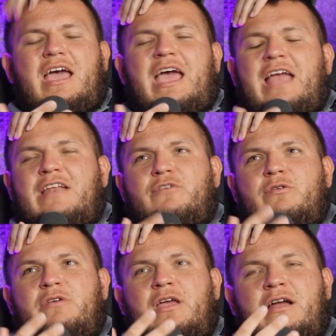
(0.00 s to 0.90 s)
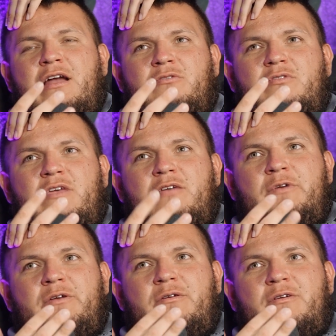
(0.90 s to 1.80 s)
And I don't think
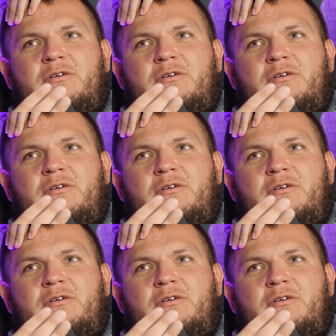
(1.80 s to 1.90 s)
we